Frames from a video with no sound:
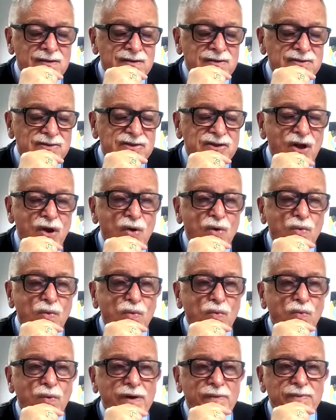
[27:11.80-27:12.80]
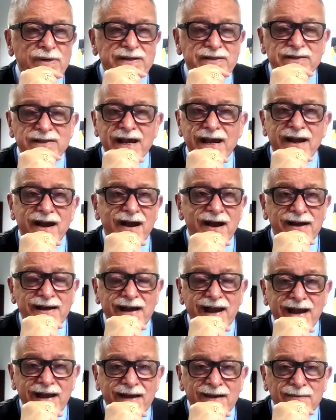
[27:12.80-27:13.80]
So when we say I
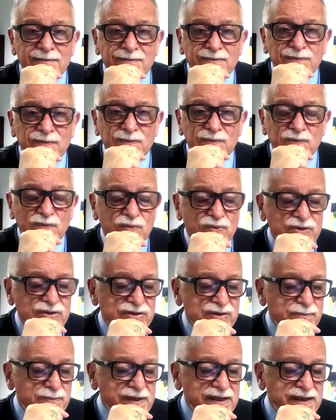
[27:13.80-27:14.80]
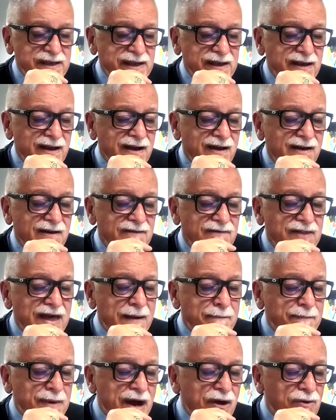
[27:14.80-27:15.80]
am, we're speaking of
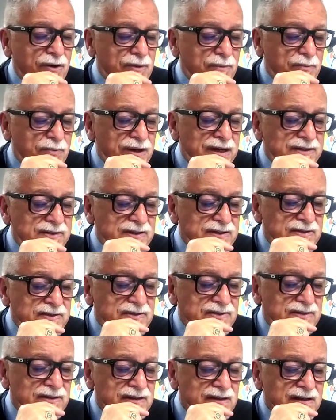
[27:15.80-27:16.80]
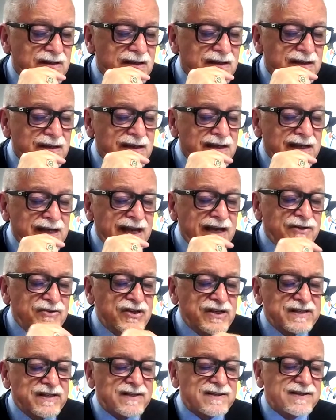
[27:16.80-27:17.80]
that power and presence. And
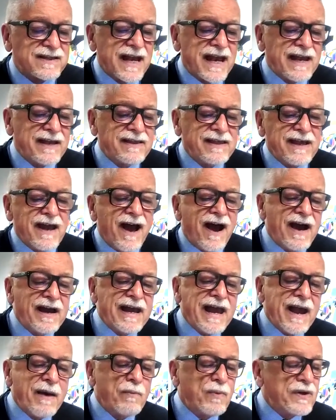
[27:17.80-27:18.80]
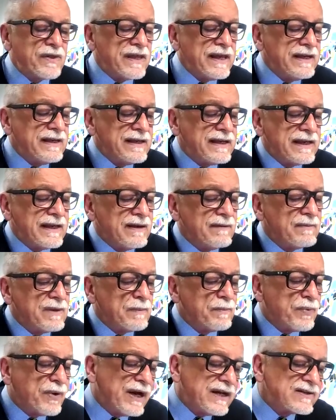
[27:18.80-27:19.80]
Jesus saying the I am within him, the
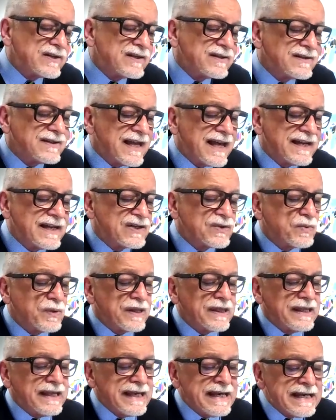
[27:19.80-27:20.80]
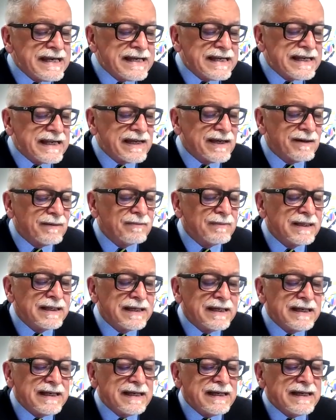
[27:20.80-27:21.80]
presence that is within him,
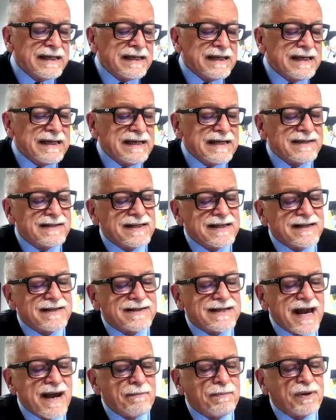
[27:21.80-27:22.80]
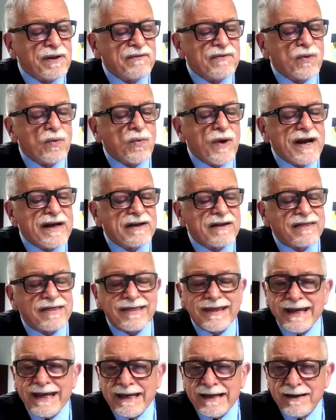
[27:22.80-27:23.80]
is the example of the way to
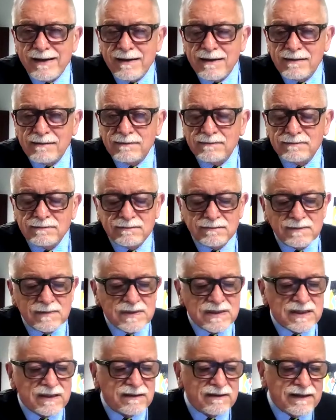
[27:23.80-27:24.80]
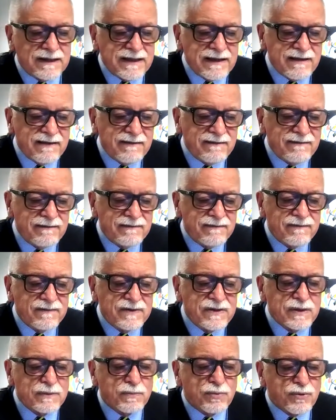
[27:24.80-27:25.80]
think, to live,
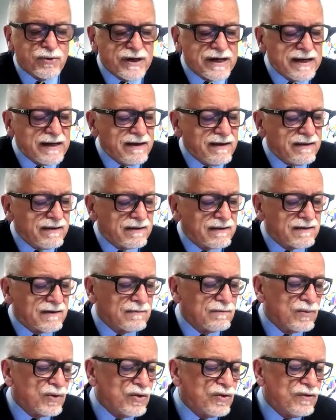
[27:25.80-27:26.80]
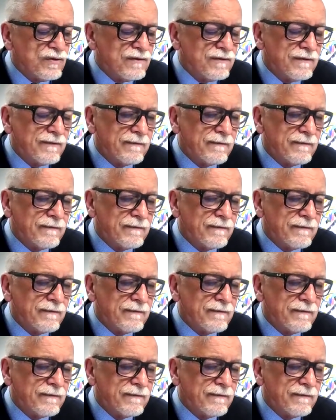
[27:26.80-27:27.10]
to breathe, to move.